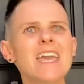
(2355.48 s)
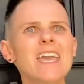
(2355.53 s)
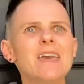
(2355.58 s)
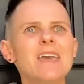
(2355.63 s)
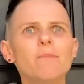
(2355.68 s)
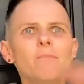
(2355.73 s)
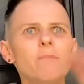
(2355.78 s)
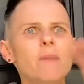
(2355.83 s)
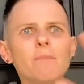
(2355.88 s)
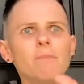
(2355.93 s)

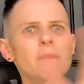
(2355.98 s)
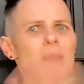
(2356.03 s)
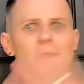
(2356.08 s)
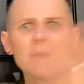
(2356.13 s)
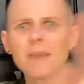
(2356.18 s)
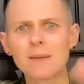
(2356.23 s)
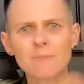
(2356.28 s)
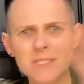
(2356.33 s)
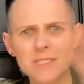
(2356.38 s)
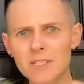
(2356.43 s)
And, and
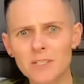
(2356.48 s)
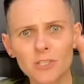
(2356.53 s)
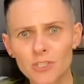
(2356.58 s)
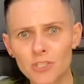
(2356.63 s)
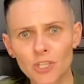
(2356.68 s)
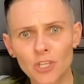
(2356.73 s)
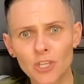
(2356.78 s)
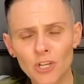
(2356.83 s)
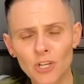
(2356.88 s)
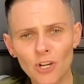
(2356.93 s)
maybe I'm still
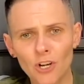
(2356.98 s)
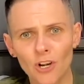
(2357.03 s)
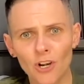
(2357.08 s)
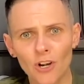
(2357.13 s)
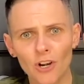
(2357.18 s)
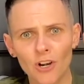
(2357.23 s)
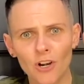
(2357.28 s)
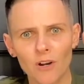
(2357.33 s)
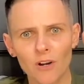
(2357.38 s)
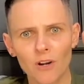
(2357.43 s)

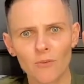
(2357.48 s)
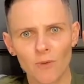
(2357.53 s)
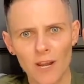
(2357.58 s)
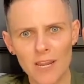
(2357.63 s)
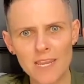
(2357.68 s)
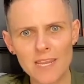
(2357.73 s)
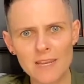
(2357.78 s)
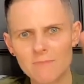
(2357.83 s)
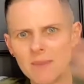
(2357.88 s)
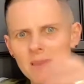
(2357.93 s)
insecure,
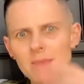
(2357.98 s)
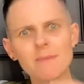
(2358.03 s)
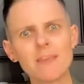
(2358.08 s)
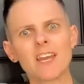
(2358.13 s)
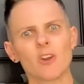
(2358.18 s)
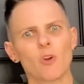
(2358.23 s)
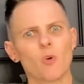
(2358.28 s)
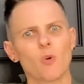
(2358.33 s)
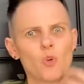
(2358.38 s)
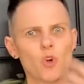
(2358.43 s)
right? Maybe
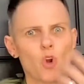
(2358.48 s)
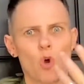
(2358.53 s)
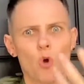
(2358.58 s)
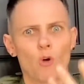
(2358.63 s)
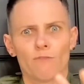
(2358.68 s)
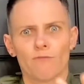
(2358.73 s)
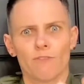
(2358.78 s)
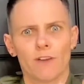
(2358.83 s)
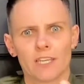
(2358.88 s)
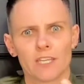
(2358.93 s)
I don't
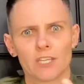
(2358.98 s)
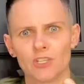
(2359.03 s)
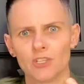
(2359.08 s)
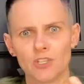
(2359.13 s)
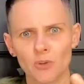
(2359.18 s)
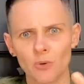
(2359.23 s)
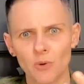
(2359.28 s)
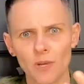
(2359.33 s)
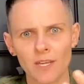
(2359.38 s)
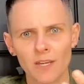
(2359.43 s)
know if I can
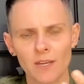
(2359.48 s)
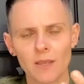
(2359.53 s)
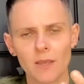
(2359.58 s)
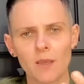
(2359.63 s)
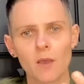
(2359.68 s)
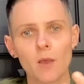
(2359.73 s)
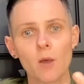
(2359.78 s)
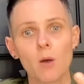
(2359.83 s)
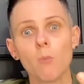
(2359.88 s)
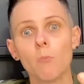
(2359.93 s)
do it,
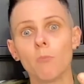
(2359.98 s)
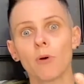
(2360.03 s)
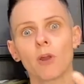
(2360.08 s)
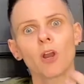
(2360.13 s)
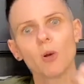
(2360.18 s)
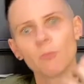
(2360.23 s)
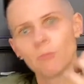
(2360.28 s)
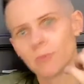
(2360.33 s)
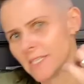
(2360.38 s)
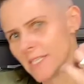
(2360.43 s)
but
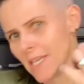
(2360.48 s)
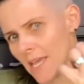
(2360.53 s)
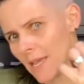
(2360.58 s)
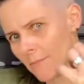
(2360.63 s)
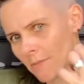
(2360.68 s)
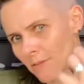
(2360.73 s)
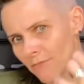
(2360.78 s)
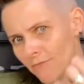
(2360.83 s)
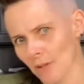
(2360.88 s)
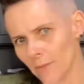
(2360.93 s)
I'll be
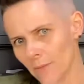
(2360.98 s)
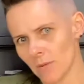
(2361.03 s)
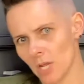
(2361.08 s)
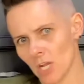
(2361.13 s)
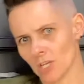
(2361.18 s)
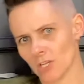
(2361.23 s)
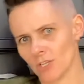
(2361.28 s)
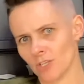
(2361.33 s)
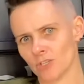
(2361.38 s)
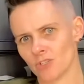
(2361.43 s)
damned if I'm
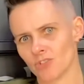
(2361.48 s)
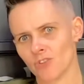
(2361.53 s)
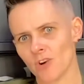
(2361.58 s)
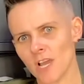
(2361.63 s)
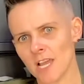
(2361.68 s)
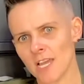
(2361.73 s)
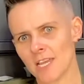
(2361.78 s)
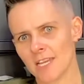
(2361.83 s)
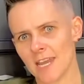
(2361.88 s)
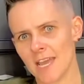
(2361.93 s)
not going to
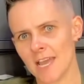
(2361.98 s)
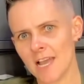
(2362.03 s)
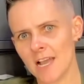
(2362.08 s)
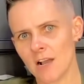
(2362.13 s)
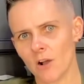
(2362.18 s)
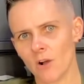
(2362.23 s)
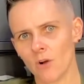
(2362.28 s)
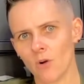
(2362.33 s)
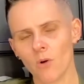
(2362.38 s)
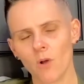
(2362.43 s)
try
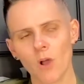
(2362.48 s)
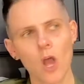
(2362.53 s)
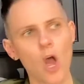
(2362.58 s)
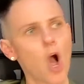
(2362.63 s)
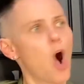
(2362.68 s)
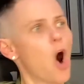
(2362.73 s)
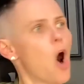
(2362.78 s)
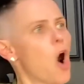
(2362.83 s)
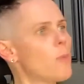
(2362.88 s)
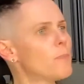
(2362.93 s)
now.
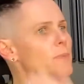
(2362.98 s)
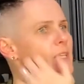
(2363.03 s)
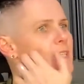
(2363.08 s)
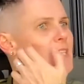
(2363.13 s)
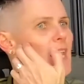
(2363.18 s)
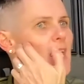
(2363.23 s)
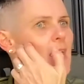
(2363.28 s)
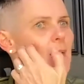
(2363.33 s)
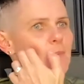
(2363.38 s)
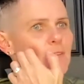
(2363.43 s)
I'll be
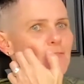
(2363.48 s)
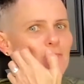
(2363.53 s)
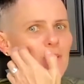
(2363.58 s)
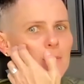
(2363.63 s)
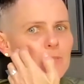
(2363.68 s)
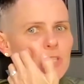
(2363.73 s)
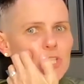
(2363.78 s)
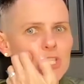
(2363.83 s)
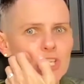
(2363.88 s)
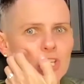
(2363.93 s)
damned if
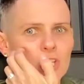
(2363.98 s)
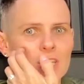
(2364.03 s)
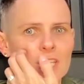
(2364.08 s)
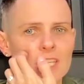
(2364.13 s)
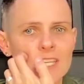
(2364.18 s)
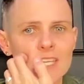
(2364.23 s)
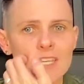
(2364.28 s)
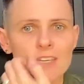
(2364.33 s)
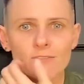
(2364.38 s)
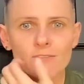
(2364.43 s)
I'm just going to
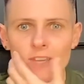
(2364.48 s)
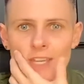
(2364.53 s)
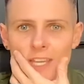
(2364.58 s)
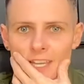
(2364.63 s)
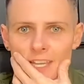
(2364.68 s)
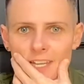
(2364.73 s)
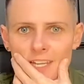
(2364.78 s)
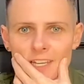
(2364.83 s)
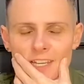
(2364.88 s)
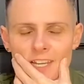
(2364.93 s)
give
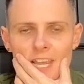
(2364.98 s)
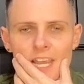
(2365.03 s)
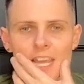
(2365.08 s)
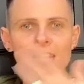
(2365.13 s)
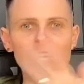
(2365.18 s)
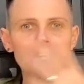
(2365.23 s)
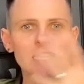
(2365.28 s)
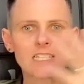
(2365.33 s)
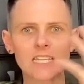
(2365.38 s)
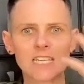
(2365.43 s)
in
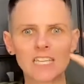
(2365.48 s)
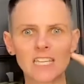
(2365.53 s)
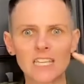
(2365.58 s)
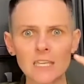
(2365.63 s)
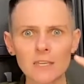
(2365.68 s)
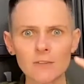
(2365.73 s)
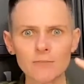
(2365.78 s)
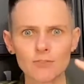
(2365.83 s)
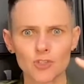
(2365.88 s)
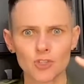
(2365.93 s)
because it
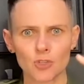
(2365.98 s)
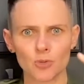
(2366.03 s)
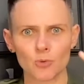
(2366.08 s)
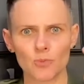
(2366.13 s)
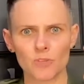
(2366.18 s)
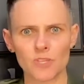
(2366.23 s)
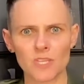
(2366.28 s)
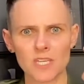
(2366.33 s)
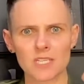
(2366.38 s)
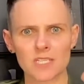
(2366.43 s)
gives
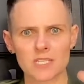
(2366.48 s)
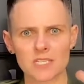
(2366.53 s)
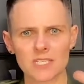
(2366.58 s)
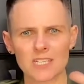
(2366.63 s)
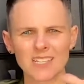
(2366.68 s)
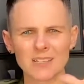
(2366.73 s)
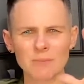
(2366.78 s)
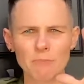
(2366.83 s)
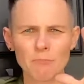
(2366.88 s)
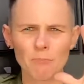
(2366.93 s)
you
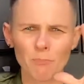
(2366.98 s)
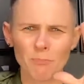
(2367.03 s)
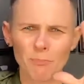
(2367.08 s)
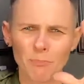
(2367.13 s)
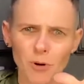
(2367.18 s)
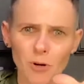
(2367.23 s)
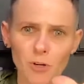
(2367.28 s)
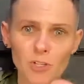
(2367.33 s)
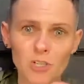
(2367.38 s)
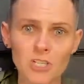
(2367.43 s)
this
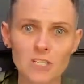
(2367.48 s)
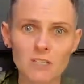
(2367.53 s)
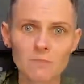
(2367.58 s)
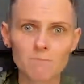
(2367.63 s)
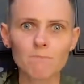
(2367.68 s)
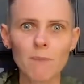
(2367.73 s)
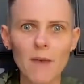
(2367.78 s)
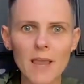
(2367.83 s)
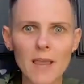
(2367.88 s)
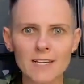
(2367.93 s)

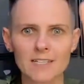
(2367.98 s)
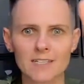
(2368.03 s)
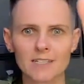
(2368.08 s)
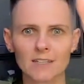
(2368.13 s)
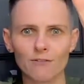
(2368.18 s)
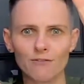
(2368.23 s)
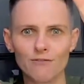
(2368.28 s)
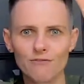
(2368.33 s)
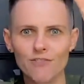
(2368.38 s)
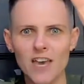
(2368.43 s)

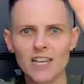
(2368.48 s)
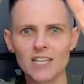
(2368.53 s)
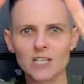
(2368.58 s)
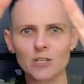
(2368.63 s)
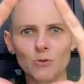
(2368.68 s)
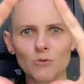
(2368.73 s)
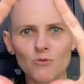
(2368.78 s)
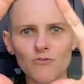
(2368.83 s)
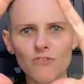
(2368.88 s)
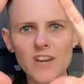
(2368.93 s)
perspective that
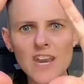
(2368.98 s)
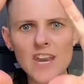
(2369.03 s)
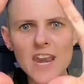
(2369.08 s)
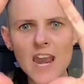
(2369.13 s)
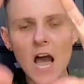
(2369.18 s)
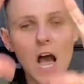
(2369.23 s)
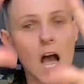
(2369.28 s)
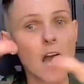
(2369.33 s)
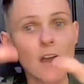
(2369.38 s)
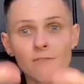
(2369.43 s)
you've
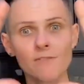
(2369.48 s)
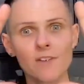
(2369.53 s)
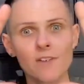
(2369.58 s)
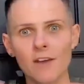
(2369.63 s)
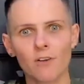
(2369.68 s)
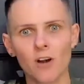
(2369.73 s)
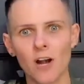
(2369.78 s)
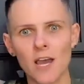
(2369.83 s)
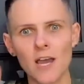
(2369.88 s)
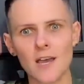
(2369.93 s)
I've
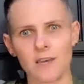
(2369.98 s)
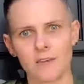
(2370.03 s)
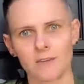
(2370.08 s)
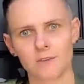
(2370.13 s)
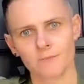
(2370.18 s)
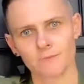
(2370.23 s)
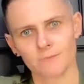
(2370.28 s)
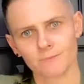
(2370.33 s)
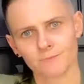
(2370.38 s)
never had.